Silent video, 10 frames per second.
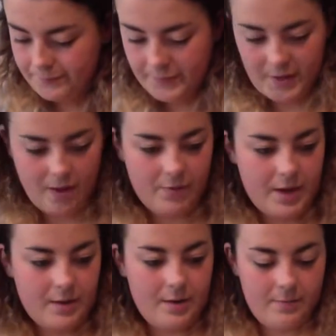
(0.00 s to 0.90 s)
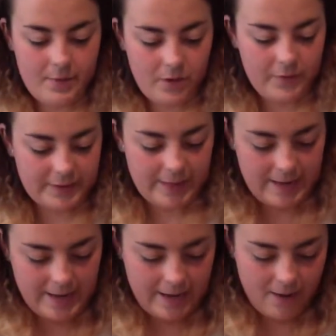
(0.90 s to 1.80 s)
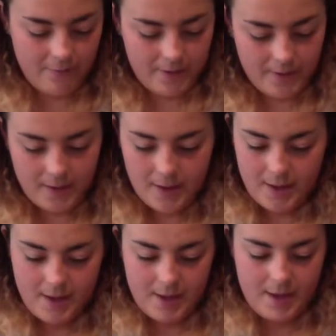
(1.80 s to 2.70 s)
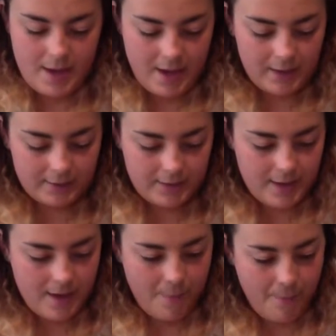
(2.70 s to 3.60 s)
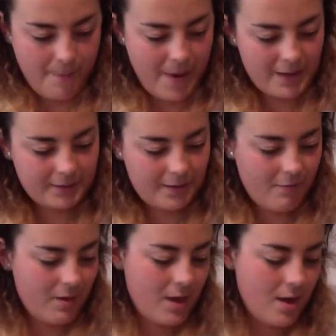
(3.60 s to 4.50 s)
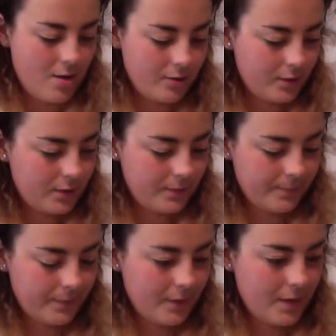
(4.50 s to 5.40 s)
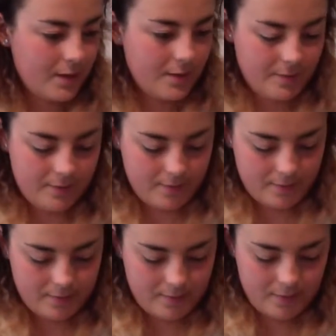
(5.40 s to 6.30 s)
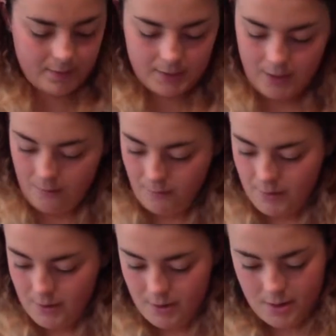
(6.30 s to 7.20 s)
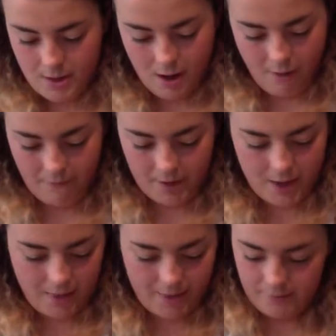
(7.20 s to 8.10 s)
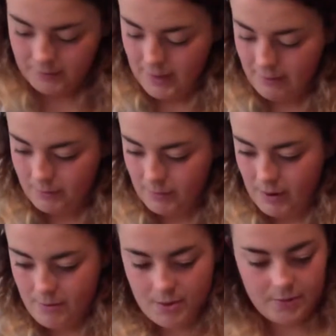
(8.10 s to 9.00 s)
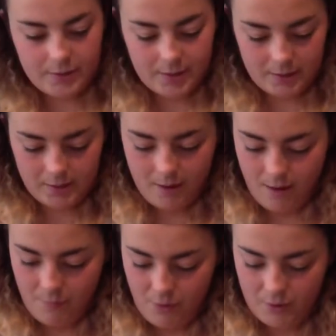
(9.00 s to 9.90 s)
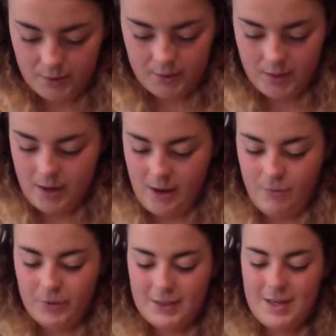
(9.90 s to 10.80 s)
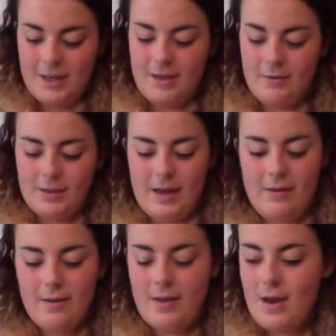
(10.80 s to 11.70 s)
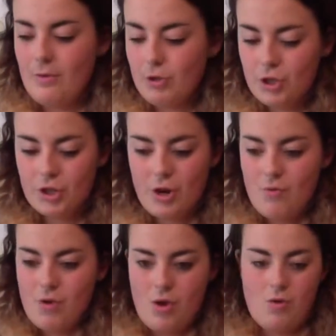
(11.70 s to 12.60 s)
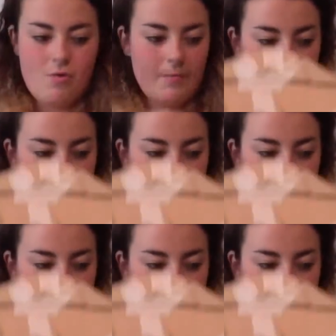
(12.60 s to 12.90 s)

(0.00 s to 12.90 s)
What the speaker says: now then, with obviously Lilo, he has the massive ears. So I've cut those out as well using the cardboard, and I will stick those down and then I'll show you